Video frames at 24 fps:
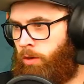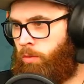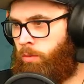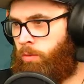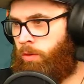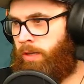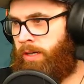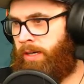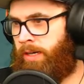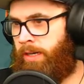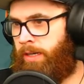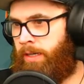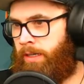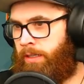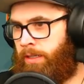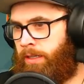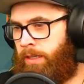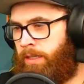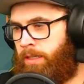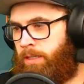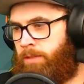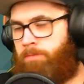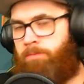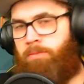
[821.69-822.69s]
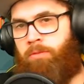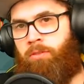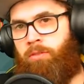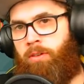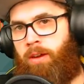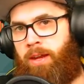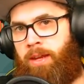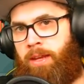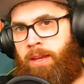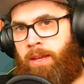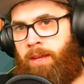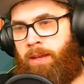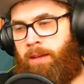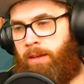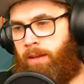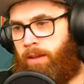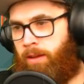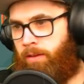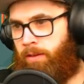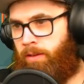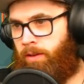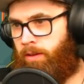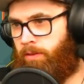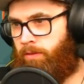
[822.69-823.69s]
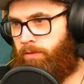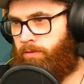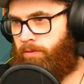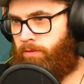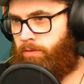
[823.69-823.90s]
why it's grayed out. I, I've